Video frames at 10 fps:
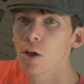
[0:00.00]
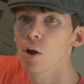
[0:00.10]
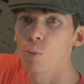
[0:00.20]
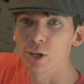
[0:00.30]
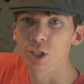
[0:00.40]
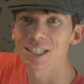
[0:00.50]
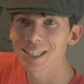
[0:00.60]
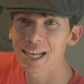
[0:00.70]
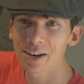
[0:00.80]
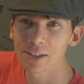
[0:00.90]
When you
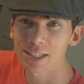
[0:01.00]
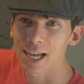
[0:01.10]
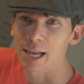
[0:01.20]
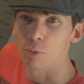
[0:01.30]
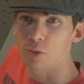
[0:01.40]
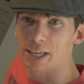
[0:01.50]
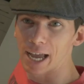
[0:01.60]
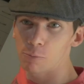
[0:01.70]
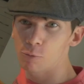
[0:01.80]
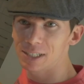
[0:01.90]
sit down at the table, the
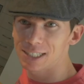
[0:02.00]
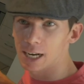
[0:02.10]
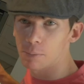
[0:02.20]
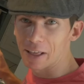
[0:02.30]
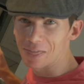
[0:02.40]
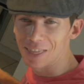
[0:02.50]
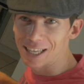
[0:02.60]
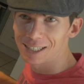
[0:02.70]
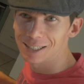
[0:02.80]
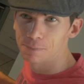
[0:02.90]
game will be set up like
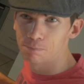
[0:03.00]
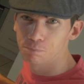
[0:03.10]
this.